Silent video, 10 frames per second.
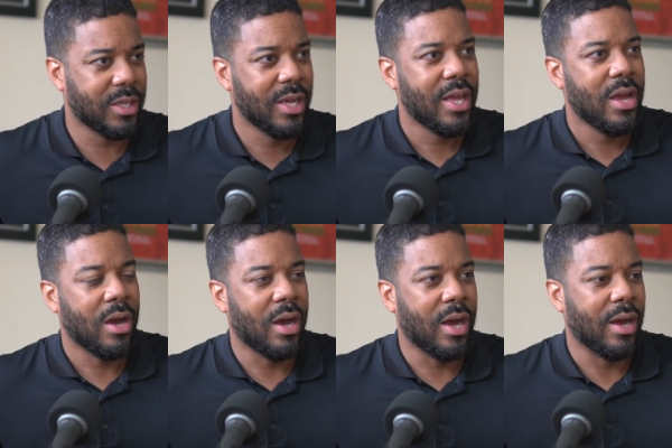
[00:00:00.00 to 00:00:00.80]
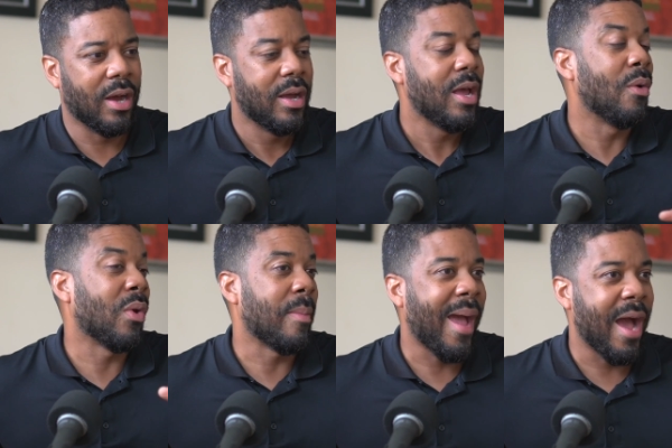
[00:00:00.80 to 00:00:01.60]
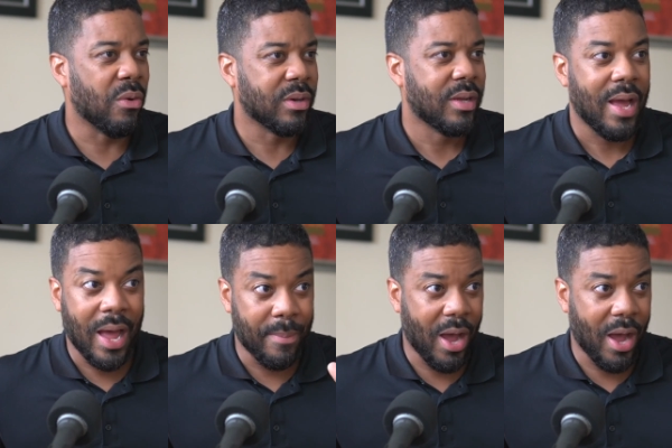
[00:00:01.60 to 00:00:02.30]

And when I'm out, I'm out.